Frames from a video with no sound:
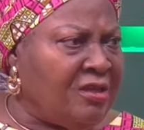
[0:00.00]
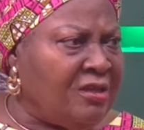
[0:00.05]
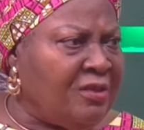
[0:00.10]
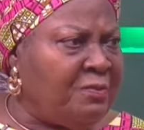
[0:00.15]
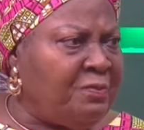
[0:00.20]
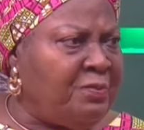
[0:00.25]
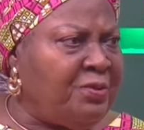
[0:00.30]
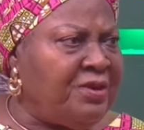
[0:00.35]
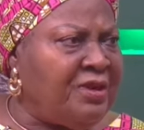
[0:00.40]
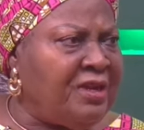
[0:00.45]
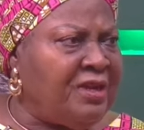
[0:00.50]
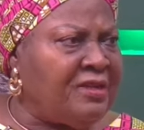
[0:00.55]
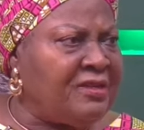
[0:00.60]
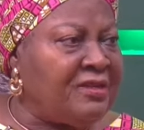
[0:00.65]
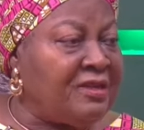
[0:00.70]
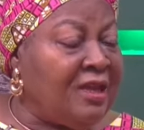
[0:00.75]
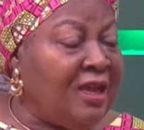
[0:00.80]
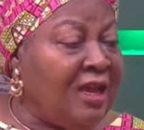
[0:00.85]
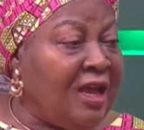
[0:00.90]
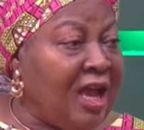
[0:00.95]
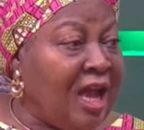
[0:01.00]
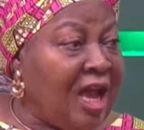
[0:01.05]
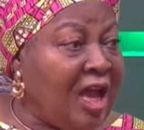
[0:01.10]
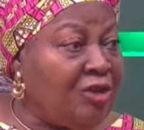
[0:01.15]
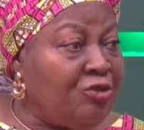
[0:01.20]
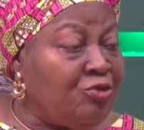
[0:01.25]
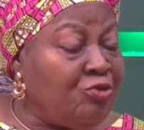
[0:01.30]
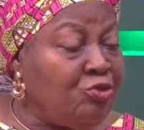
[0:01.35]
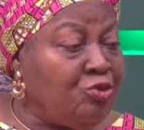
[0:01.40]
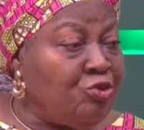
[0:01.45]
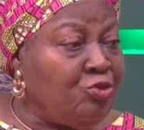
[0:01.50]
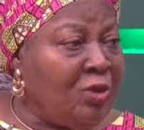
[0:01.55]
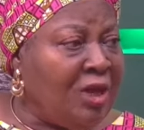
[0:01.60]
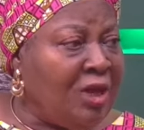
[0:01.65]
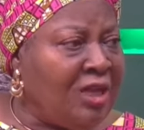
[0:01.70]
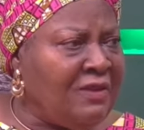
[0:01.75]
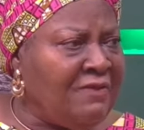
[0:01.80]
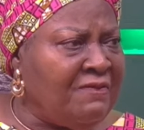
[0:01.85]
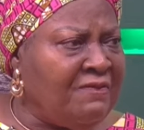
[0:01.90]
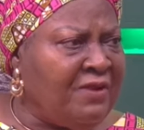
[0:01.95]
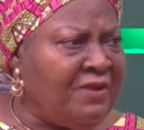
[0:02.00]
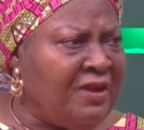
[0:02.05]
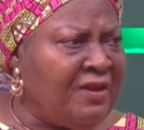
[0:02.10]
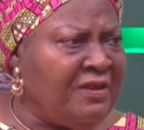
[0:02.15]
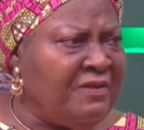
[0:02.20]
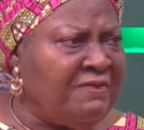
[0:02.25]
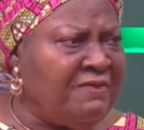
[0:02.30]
The parents are usually very,